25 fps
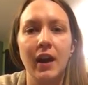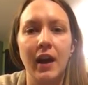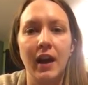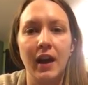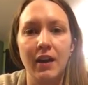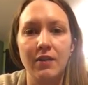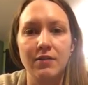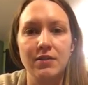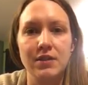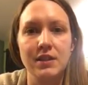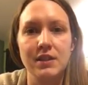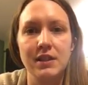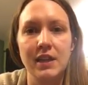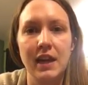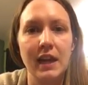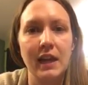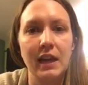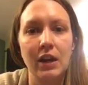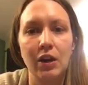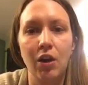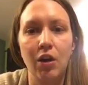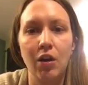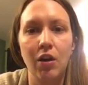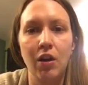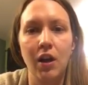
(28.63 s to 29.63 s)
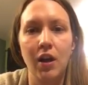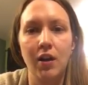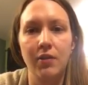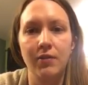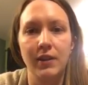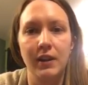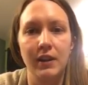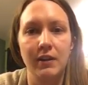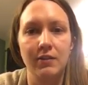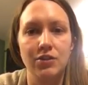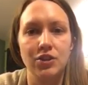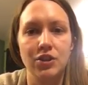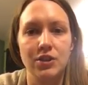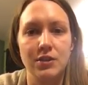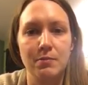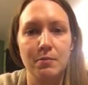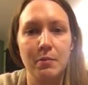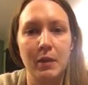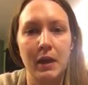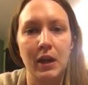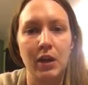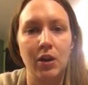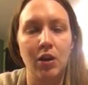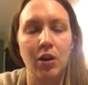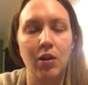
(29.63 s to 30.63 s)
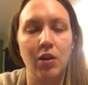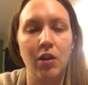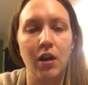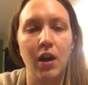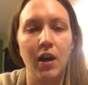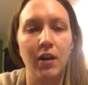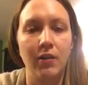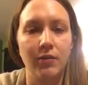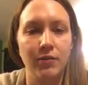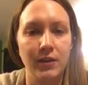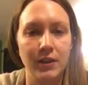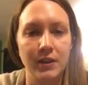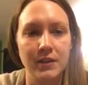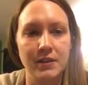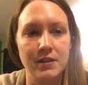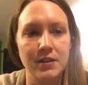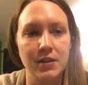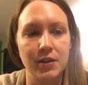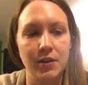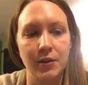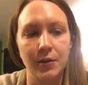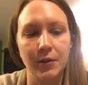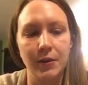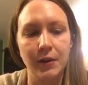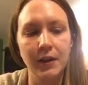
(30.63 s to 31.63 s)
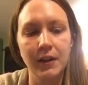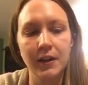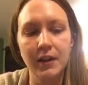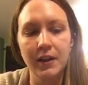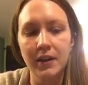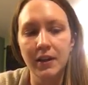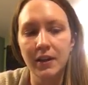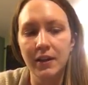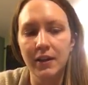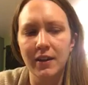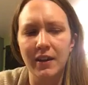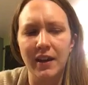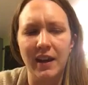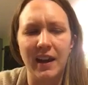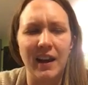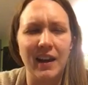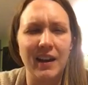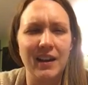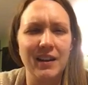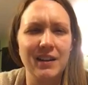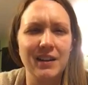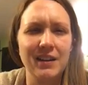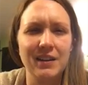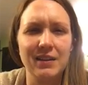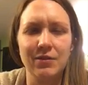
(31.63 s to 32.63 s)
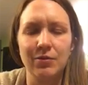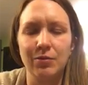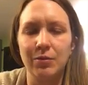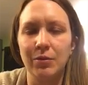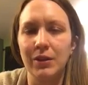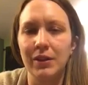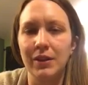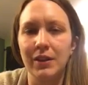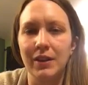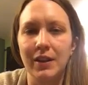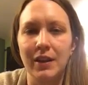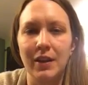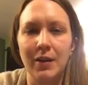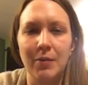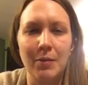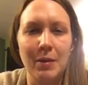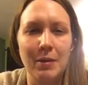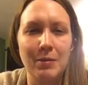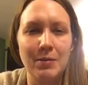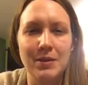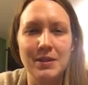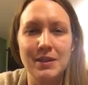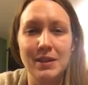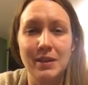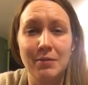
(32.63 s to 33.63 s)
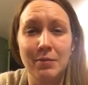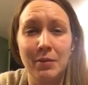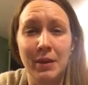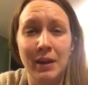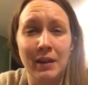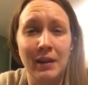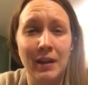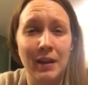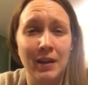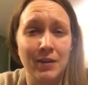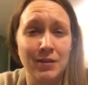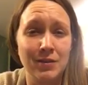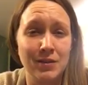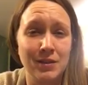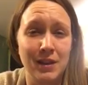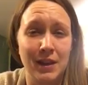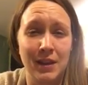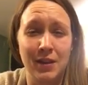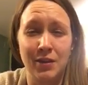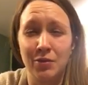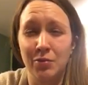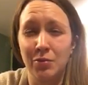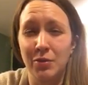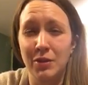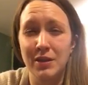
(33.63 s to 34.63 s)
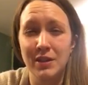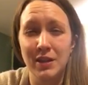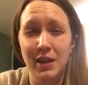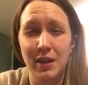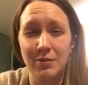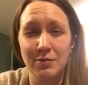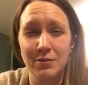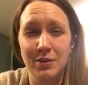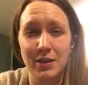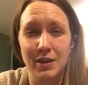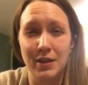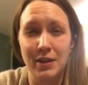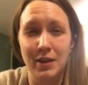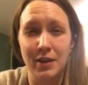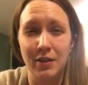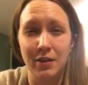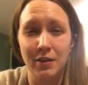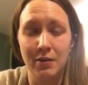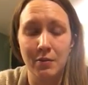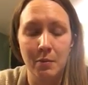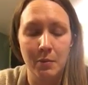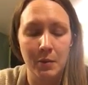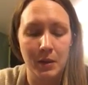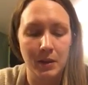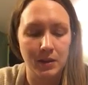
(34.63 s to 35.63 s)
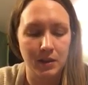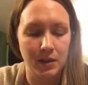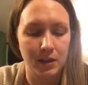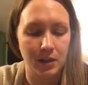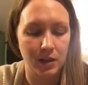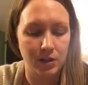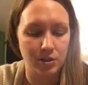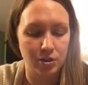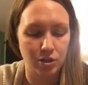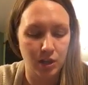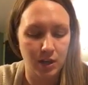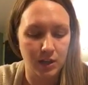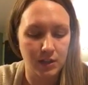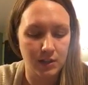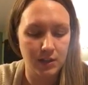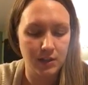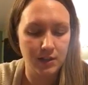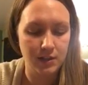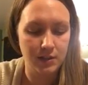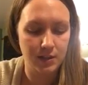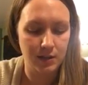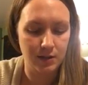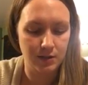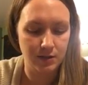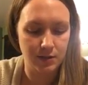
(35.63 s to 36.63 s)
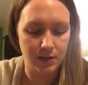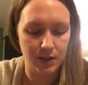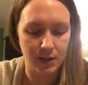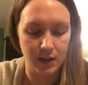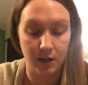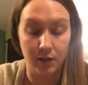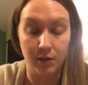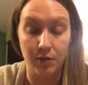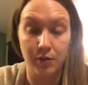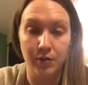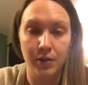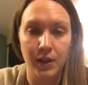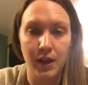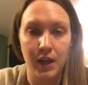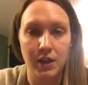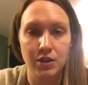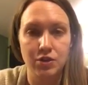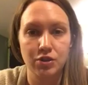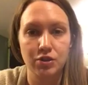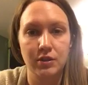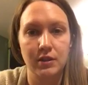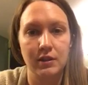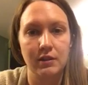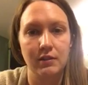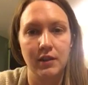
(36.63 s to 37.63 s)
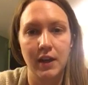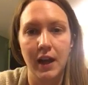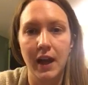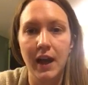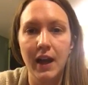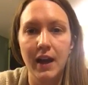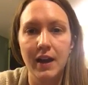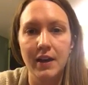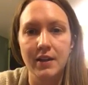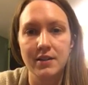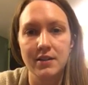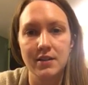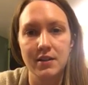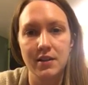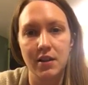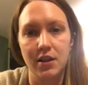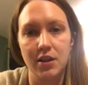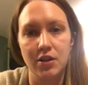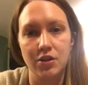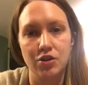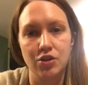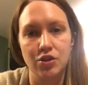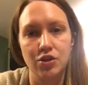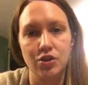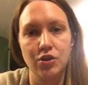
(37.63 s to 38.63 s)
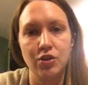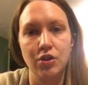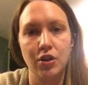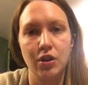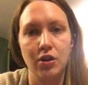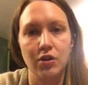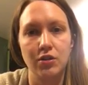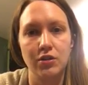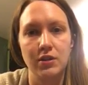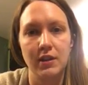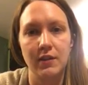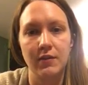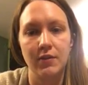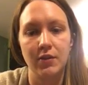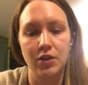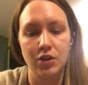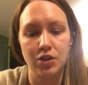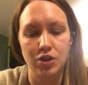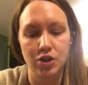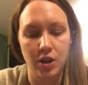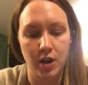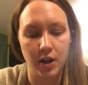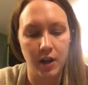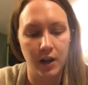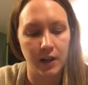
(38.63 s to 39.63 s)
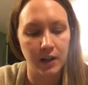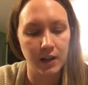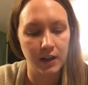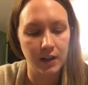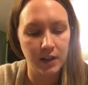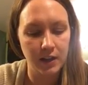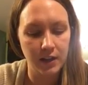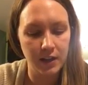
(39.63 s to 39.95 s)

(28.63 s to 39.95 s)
I have to take it all off, and I would just pick it all off. And so I maybe did my nails like 3 times a year, but then I tried this and I was like, oh, if they actually last, then sure, I'll give it a shot.